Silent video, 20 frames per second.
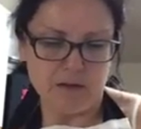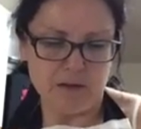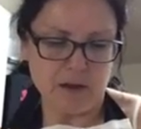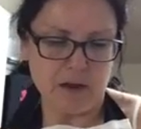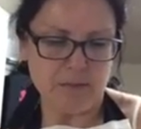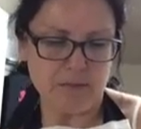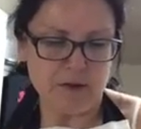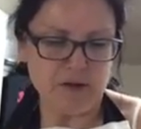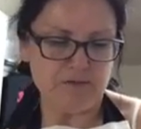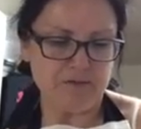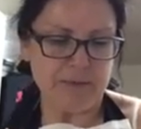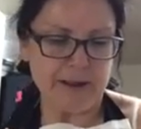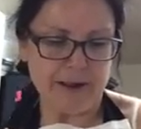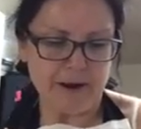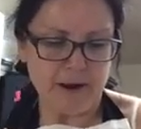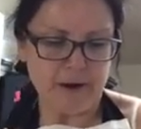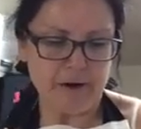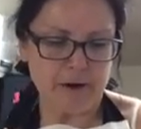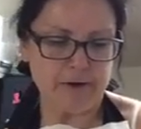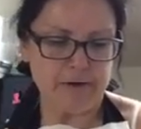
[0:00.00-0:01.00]
above my
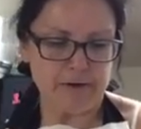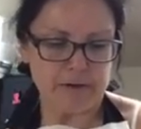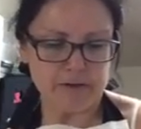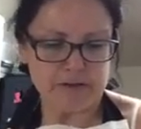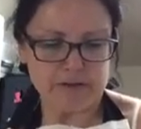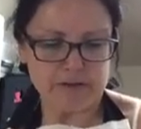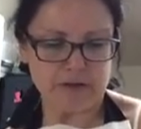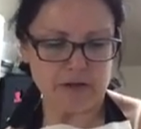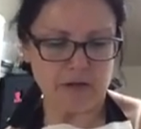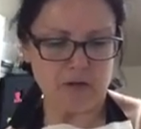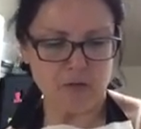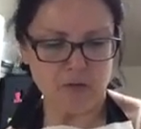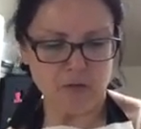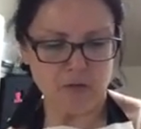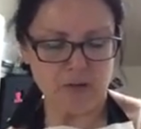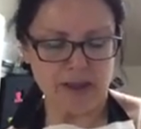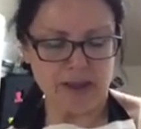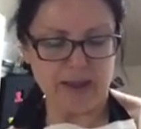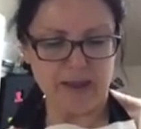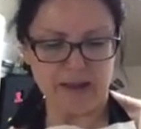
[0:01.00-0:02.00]
heart,
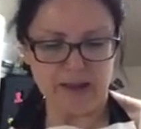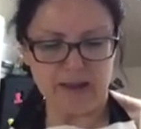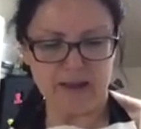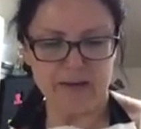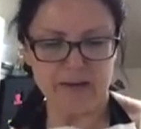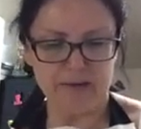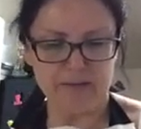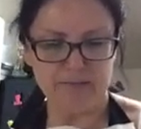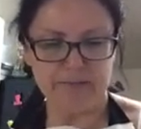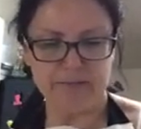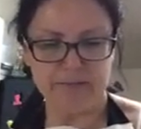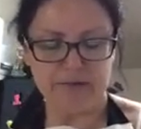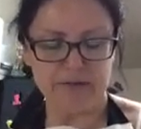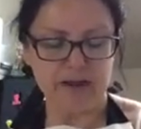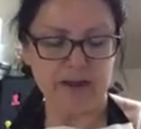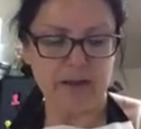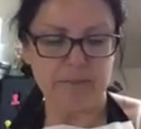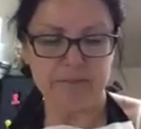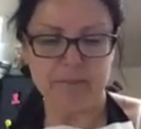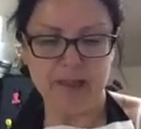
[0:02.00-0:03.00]
and
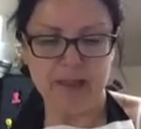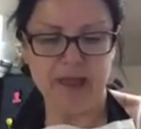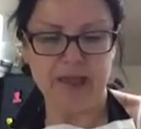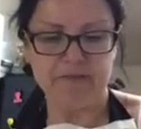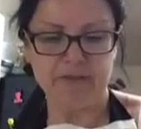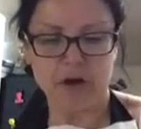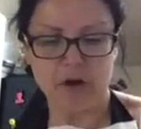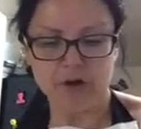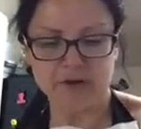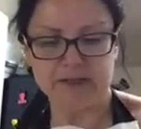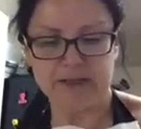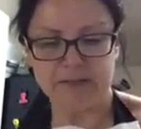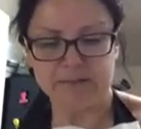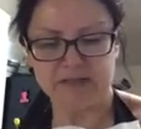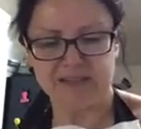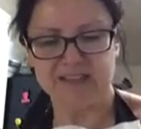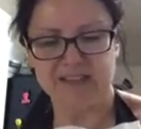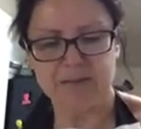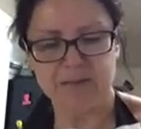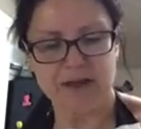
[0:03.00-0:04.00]
I'm having a hard time
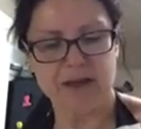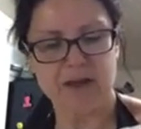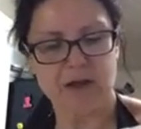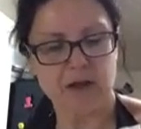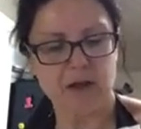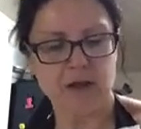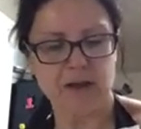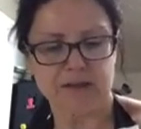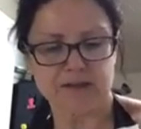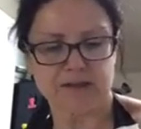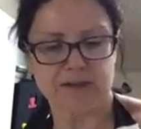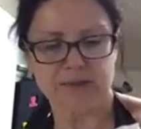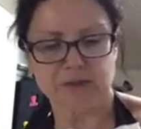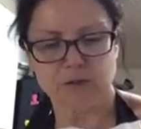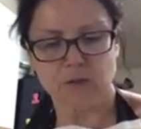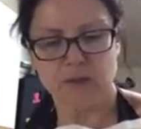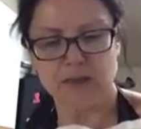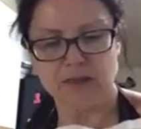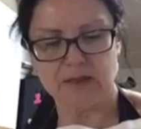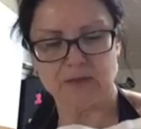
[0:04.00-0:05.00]
sleeping at night because I'm
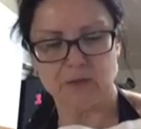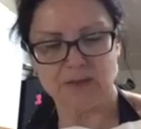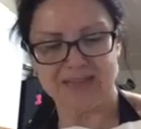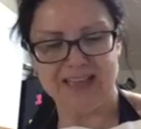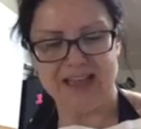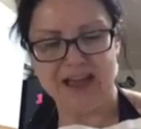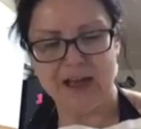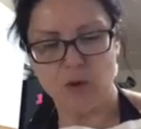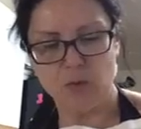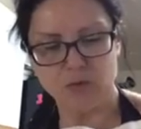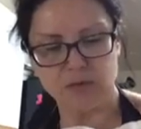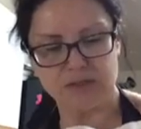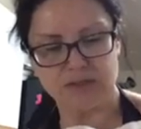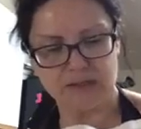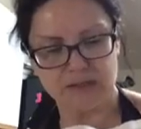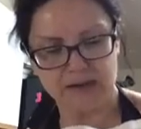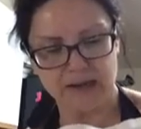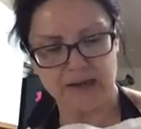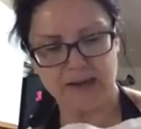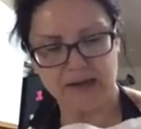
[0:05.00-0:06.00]
doing this without
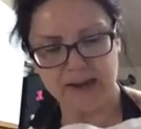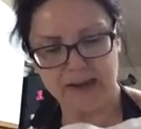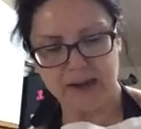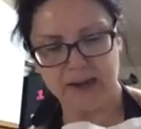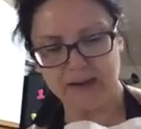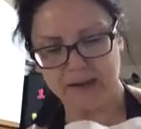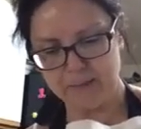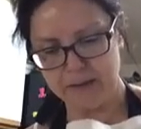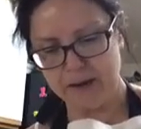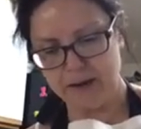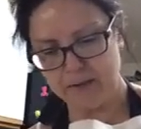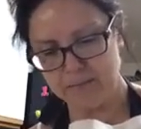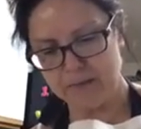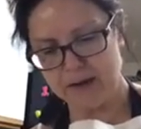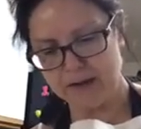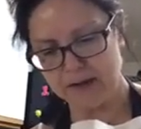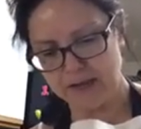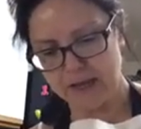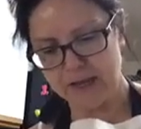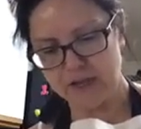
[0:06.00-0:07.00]
any kind of pain
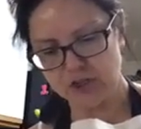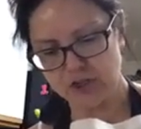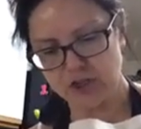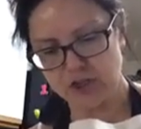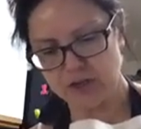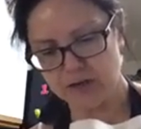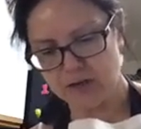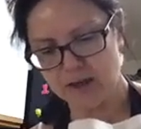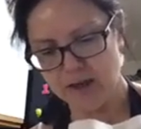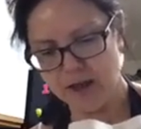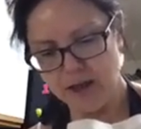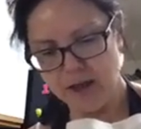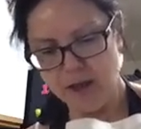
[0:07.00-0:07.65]
medication.